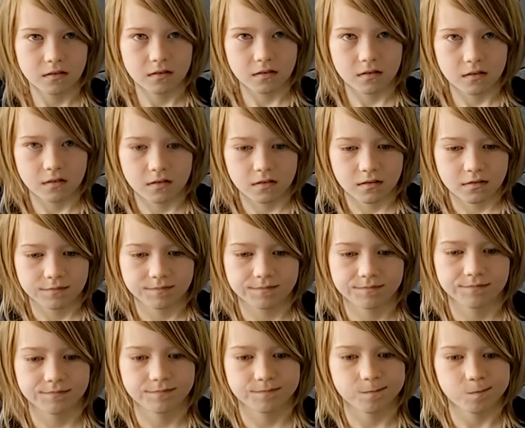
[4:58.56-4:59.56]
You know what that's
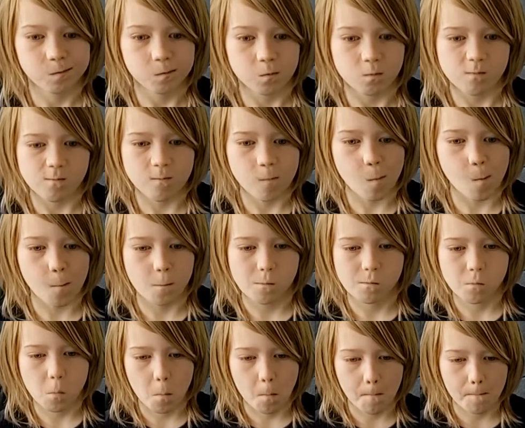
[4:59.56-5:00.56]
called if
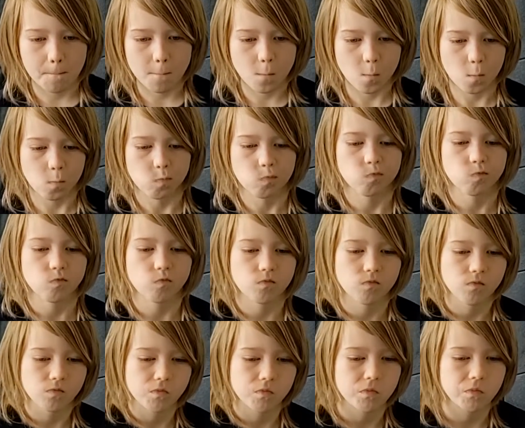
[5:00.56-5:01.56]
something's the
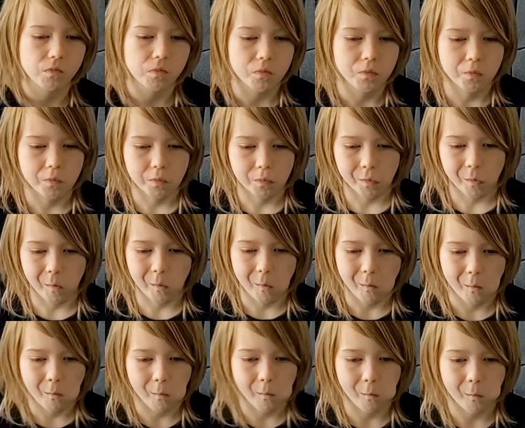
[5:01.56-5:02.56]
same
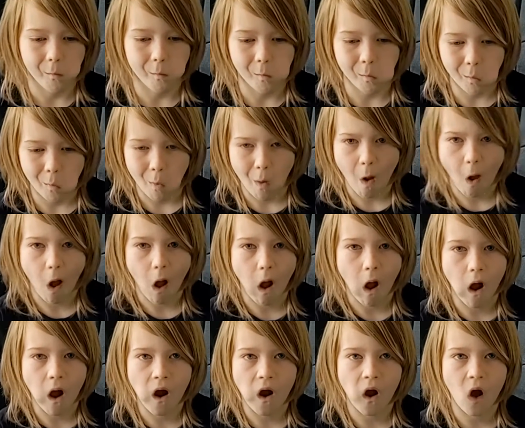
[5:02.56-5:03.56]
size as
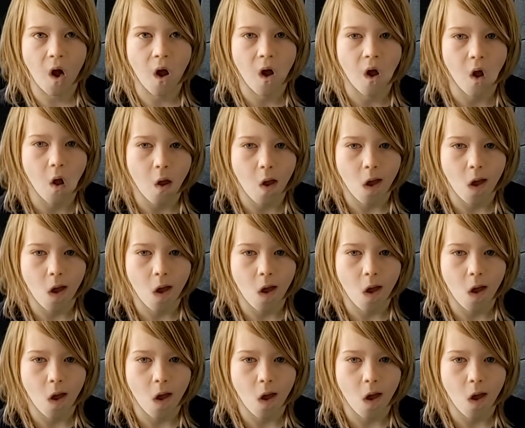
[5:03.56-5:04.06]
something but